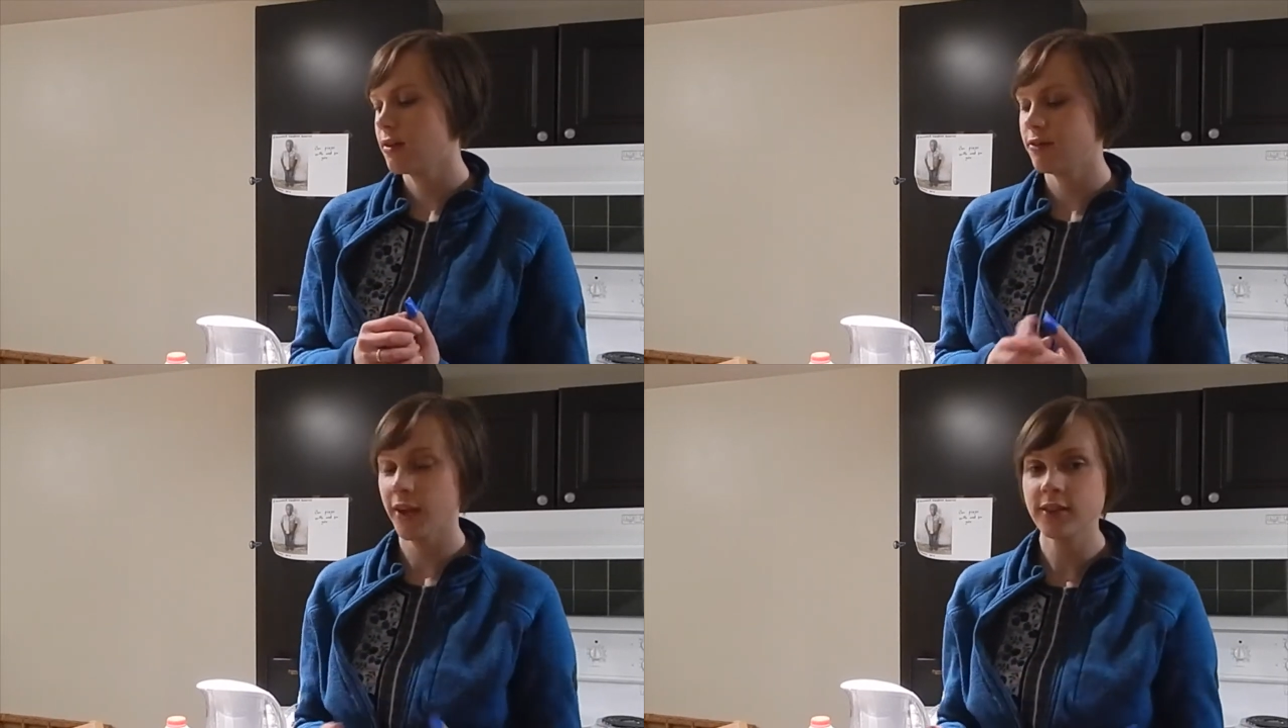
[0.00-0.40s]

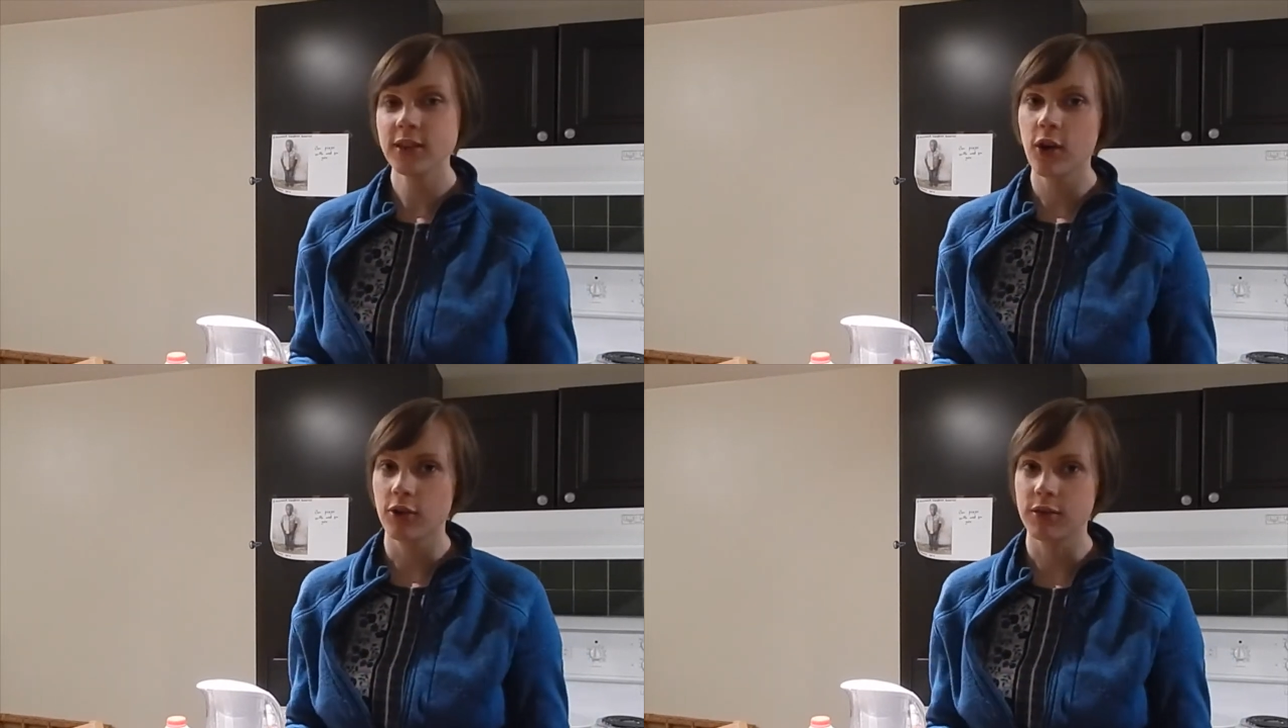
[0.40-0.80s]
fancy
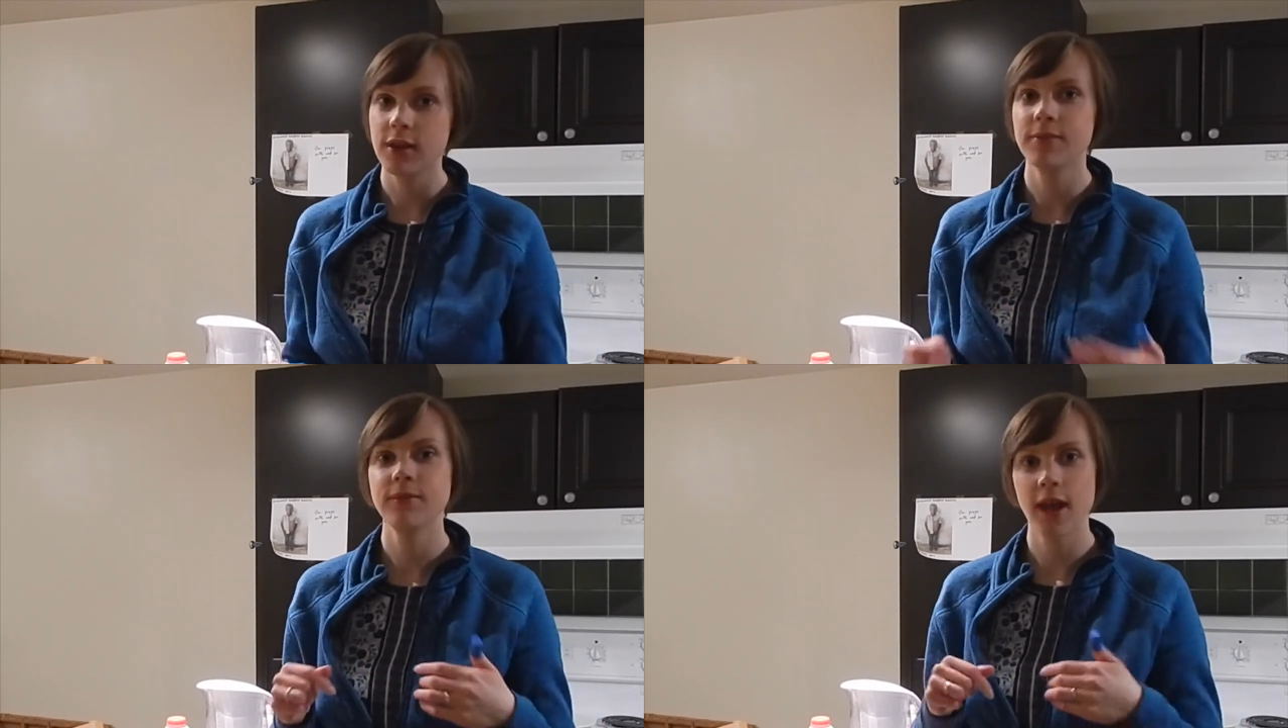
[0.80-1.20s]

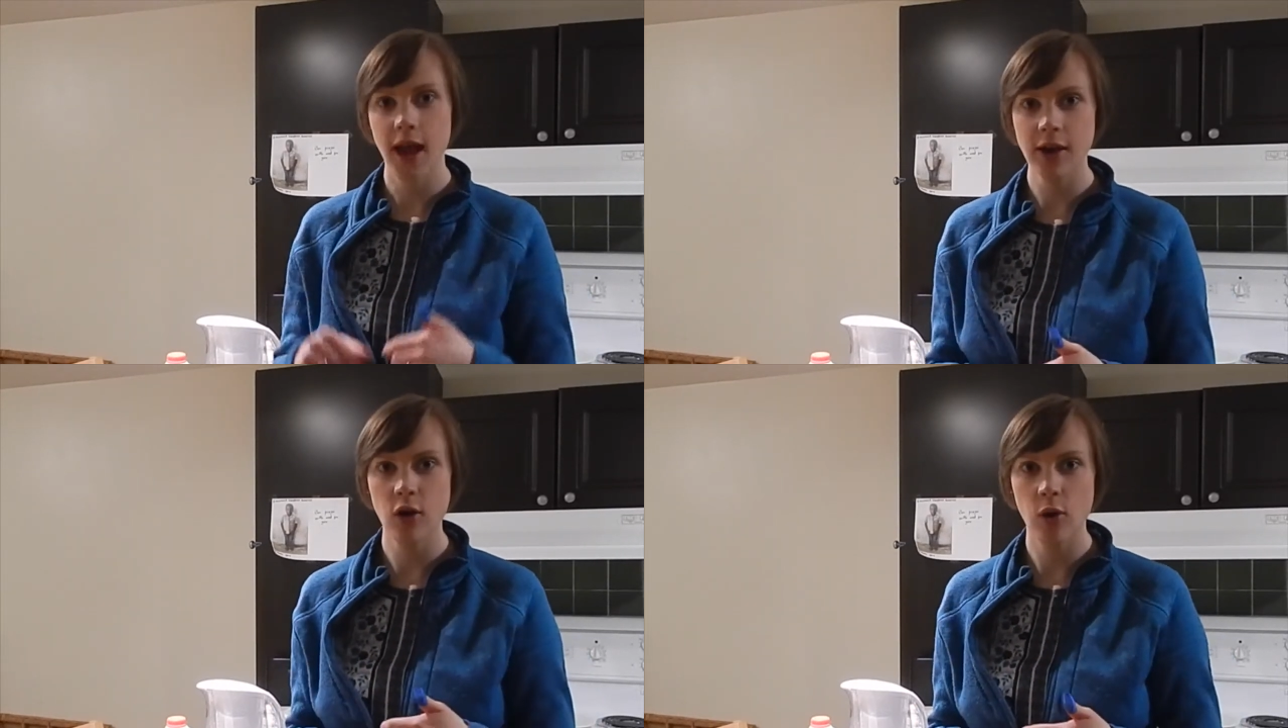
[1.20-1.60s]
coffee,
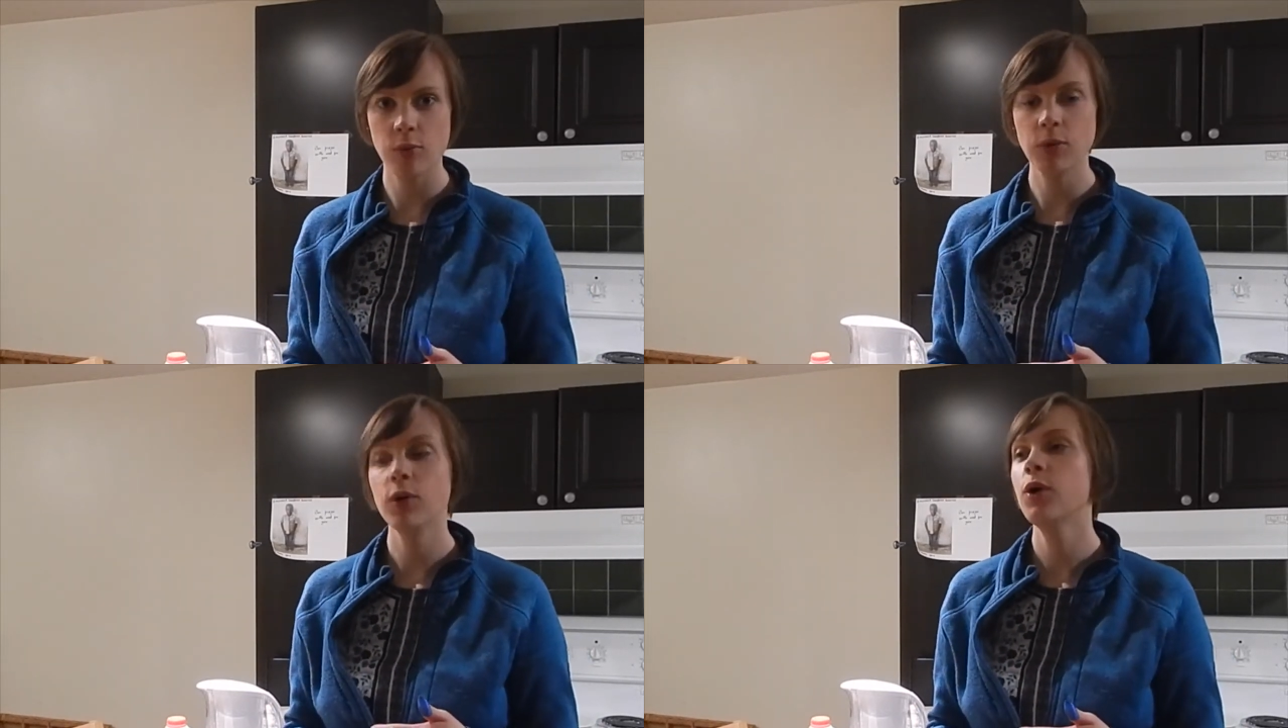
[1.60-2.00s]
at
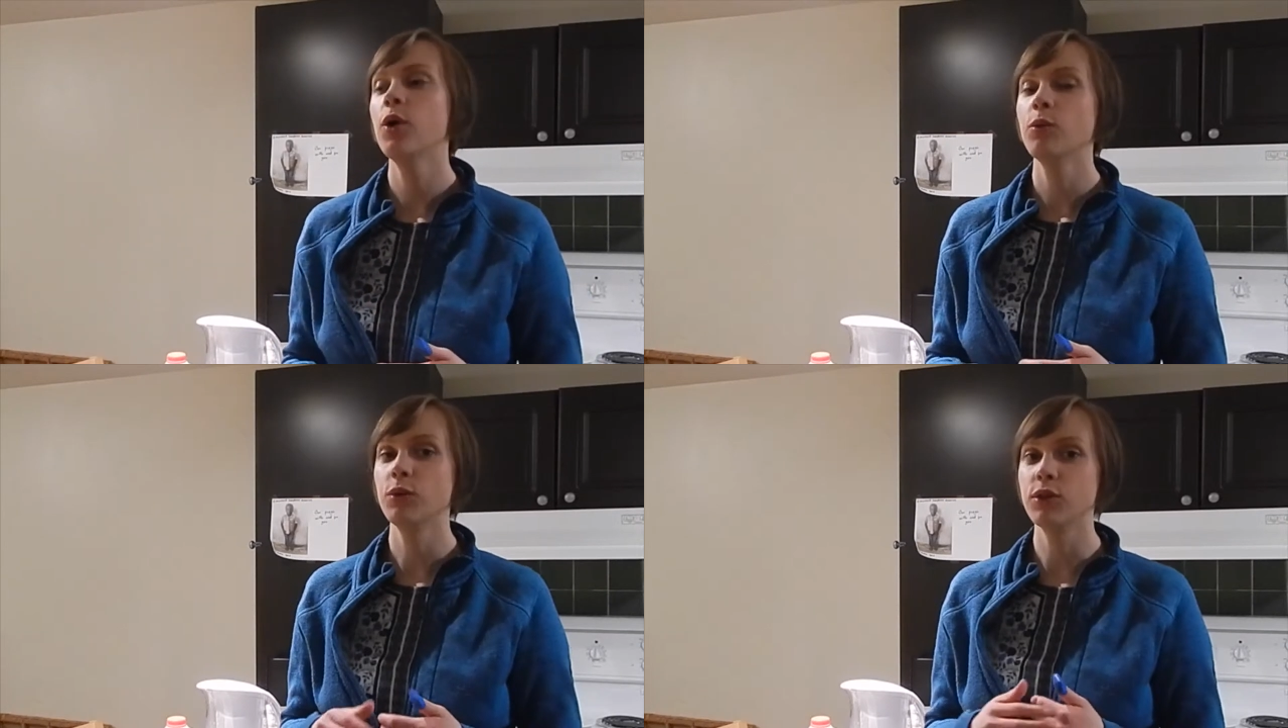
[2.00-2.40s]
home
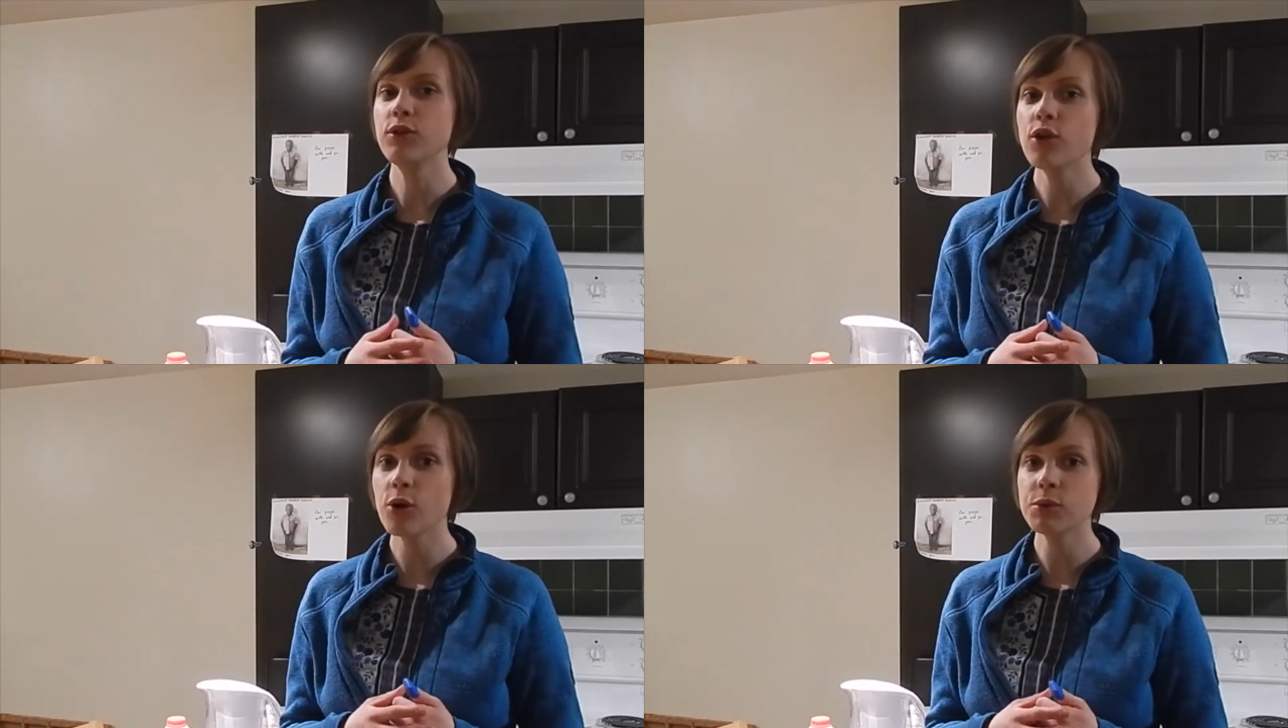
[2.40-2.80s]
with
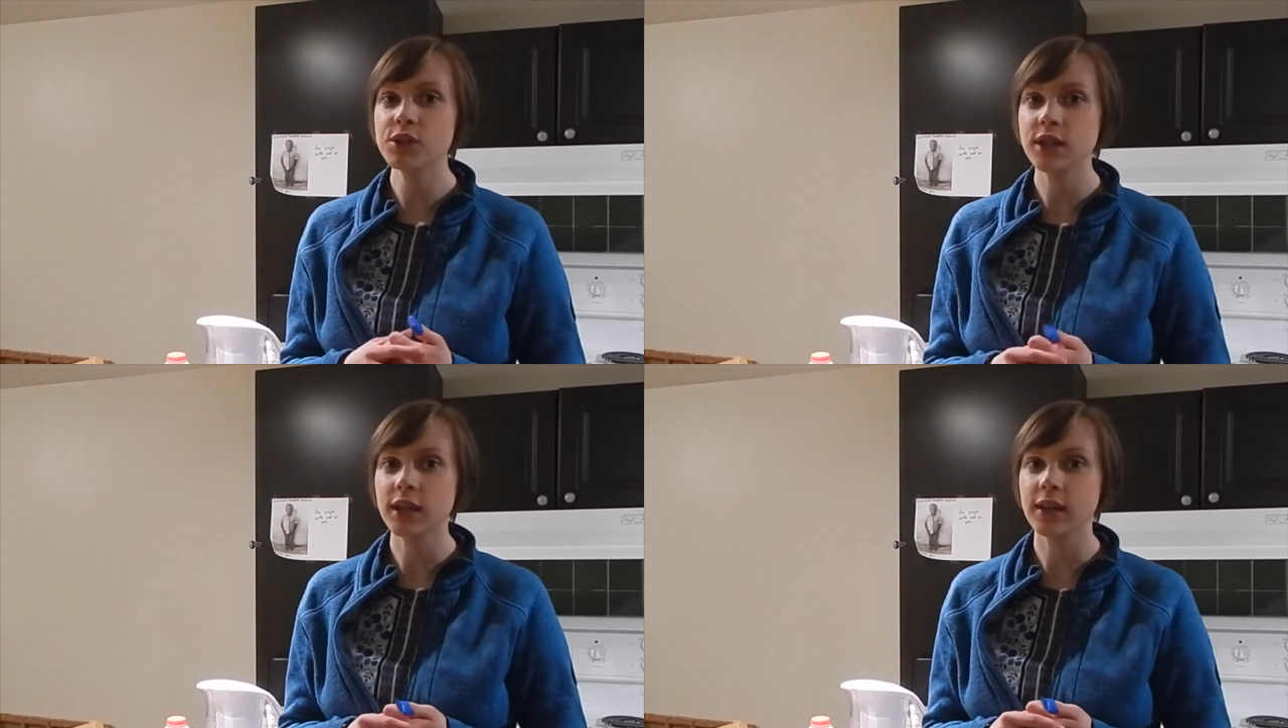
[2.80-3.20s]
no
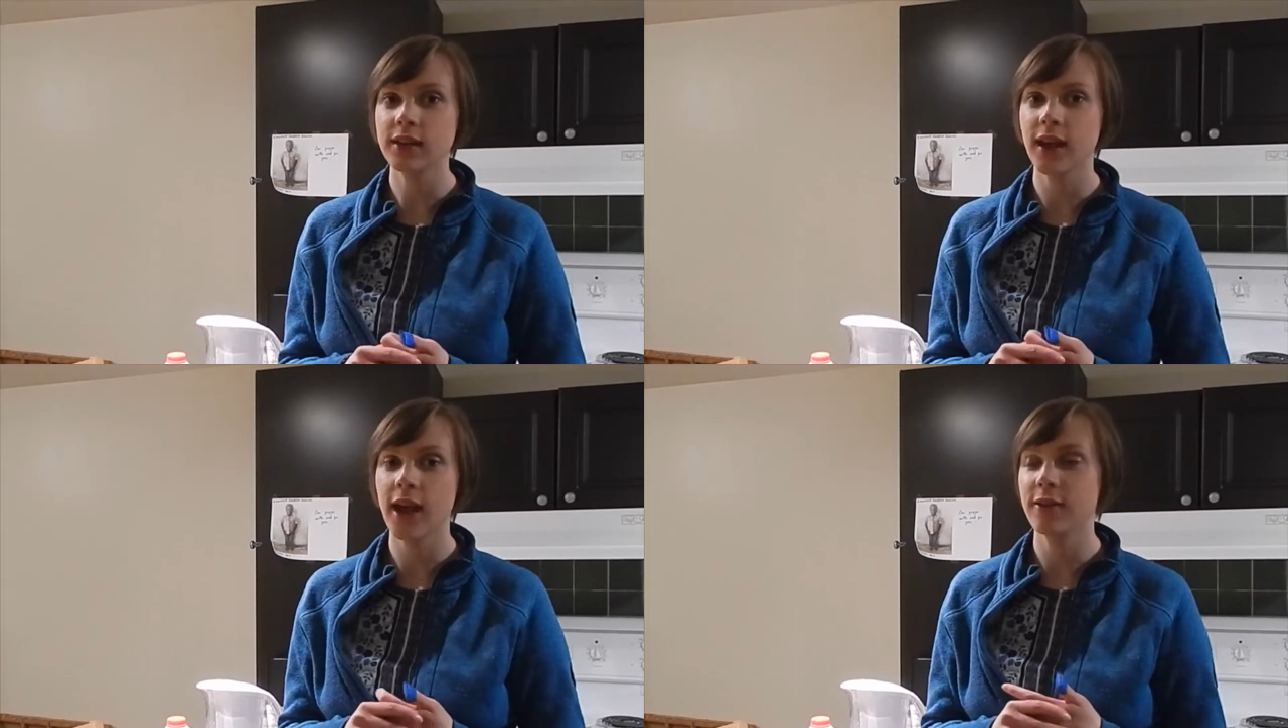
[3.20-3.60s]
machine
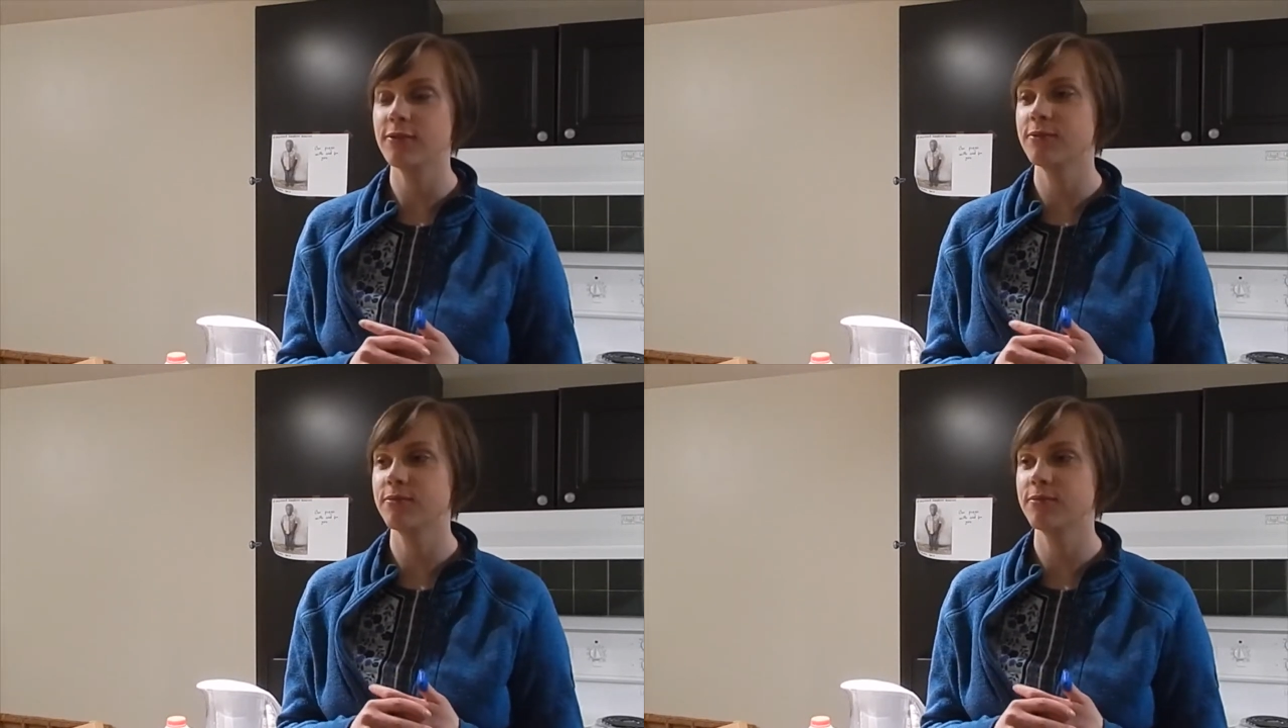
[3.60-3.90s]
and a,